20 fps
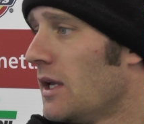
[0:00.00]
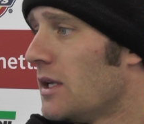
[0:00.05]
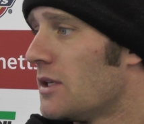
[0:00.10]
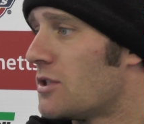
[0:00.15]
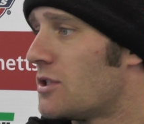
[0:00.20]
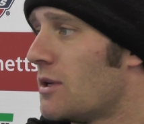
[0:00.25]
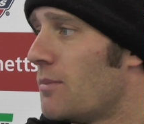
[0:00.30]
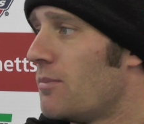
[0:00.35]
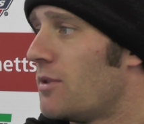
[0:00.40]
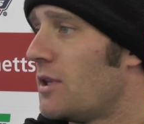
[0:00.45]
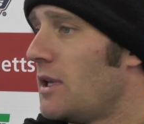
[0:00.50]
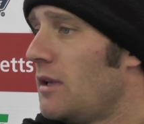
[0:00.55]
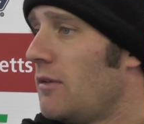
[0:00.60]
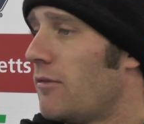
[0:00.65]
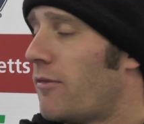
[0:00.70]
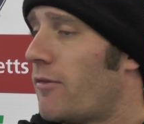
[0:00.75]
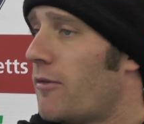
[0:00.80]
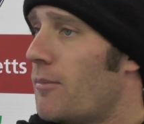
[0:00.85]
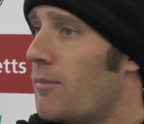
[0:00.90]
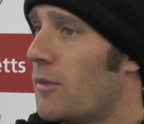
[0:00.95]
Something
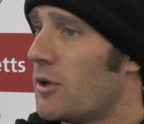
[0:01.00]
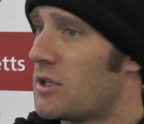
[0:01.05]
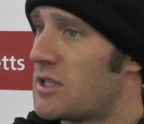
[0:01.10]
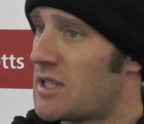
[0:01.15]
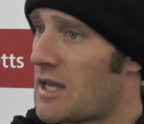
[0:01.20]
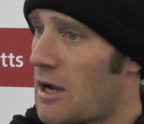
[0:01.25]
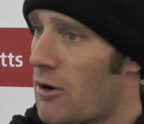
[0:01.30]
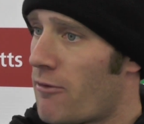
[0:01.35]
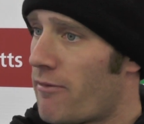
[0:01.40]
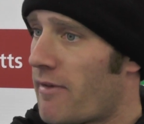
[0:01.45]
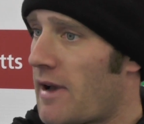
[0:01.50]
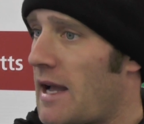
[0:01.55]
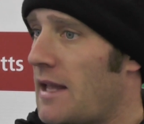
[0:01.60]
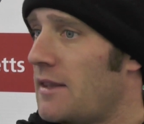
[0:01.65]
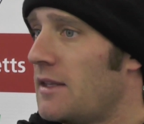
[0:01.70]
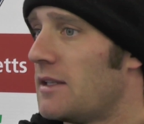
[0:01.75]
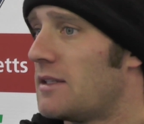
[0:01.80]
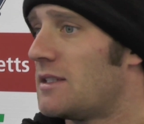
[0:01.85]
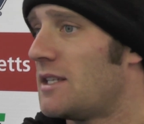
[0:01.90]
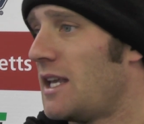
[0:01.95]
for myself
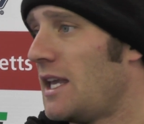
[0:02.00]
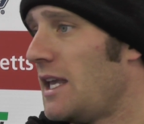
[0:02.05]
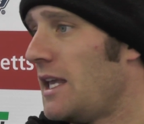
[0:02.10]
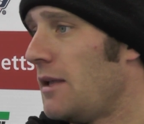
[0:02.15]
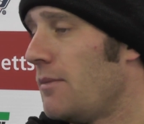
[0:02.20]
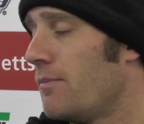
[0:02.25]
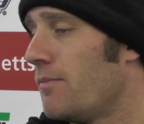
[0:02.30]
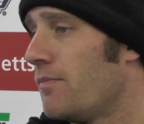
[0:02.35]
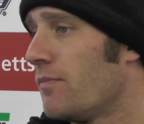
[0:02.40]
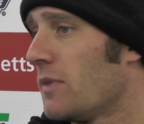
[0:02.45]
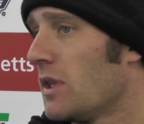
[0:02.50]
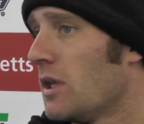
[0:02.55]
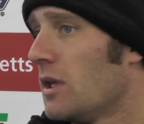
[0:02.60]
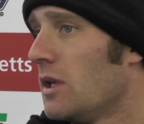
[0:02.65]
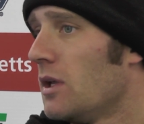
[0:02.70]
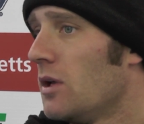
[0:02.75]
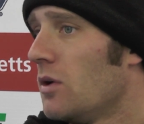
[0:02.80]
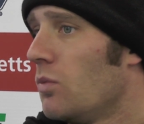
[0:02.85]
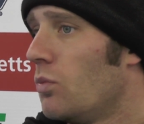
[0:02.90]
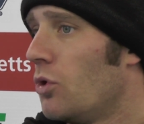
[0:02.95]
and the team
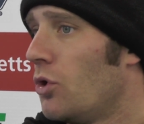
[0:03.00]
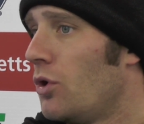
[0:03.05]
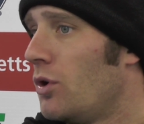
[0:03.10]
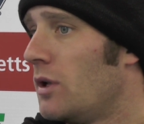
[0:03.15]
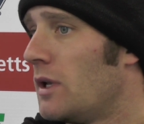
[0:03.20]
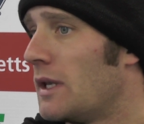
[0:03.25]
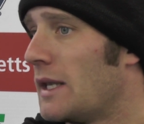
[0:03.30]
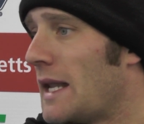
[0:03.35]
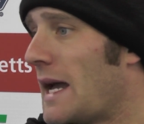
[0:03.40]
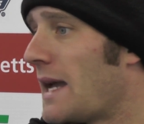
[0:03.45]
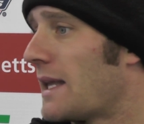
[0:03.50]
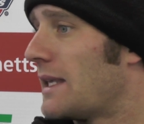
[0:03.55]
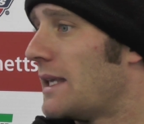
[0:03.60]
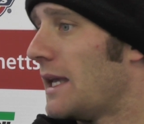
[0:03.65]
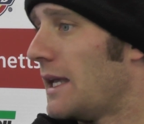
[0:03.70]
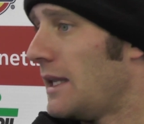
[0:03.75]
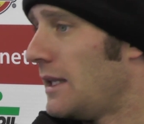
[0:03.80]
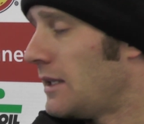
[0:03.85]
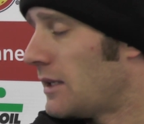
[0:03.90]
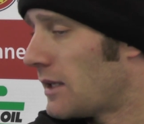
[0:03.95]
weren't
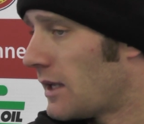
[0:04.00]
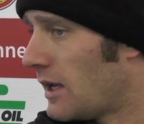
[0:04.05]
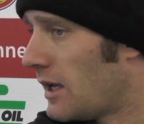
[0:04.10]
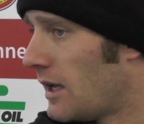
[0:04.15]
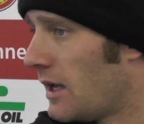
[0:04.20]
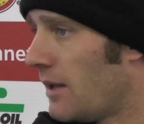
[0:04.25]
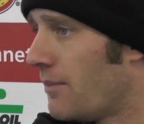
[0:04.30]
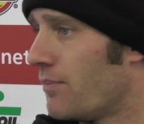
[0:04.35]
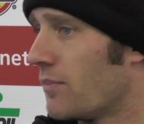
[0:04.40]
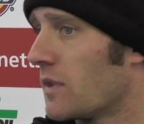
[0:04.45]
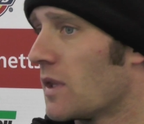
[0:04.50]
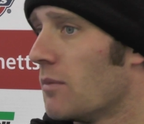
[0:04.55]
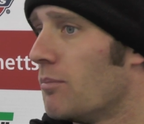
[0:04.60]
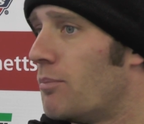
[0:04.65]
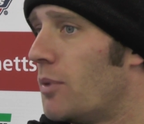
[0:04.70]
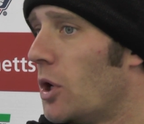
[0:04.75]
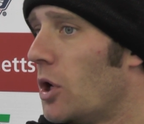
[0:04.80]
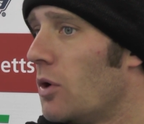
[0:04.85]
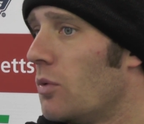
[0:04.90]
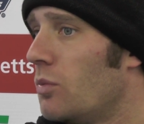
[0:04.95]
lacking,
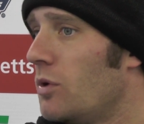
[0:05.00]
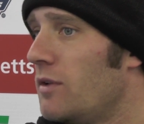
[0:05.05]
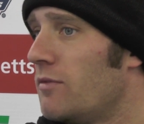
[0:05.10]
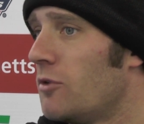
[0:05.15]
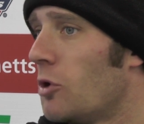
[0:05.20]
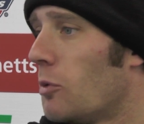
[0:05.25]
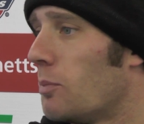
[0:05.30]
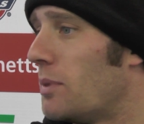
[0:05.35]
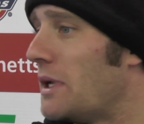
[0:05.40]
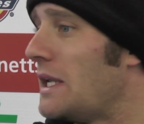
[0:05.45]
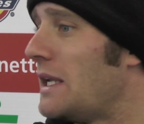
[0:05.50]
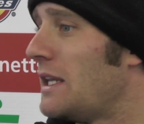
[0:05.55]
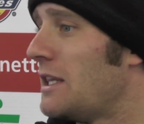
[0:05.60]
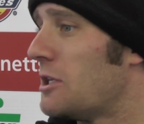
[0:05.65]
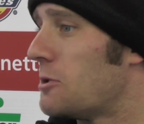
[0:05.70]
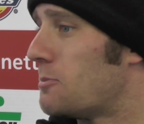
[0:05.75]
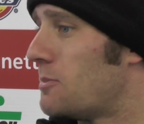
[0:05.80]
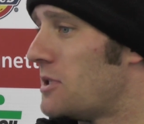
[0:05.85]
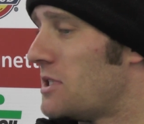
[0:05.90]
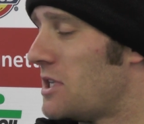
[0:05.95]
but we've not been in
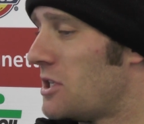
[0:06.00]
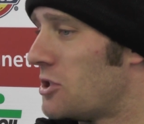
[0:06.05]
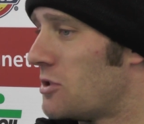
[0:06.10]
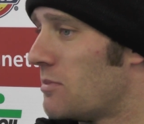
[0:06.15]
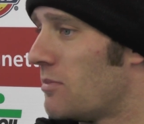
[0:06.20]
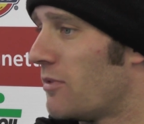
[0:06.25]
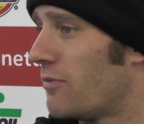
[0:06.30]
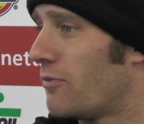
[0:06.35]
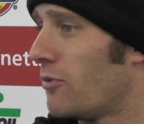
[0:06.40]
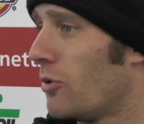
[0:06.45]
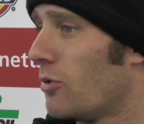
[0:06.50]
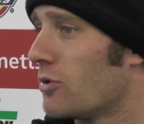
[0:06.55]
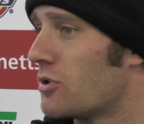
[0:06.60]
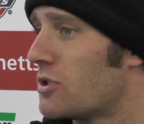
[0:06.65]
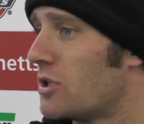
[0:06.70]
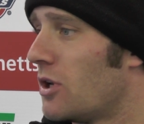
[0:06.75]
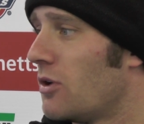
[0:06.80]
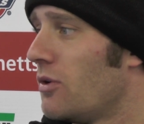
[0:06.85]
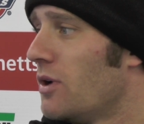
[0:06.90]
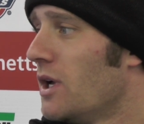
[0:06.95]
this position before,
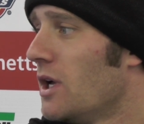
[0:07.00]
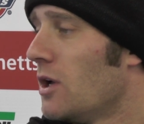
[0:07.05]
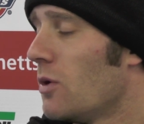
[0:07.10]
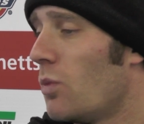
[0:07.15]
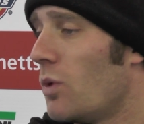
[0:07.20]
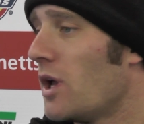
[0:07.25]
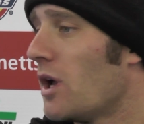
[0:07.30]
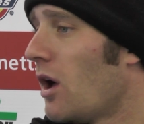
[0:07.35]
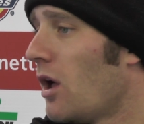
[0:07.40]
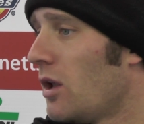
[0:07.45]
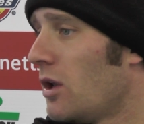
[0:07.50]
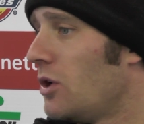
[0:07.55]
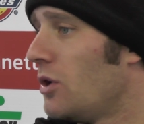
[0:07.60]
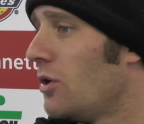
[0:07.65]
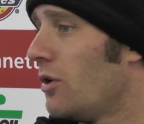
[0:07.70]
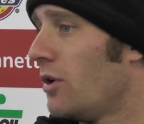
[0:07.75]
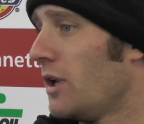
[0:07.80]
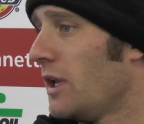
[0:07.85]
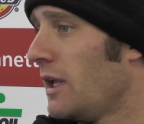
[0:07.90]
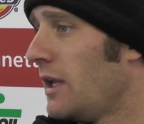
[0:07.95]
so we are
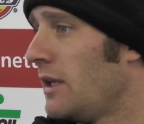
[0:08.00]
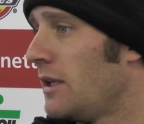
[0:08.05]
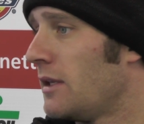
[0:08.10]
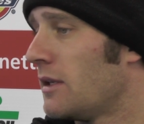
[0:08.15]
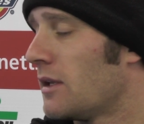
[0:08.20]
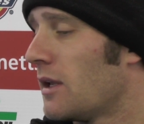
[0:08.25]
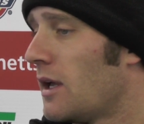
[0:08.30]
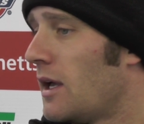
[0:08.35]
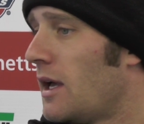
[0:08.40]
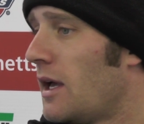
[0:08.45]
learning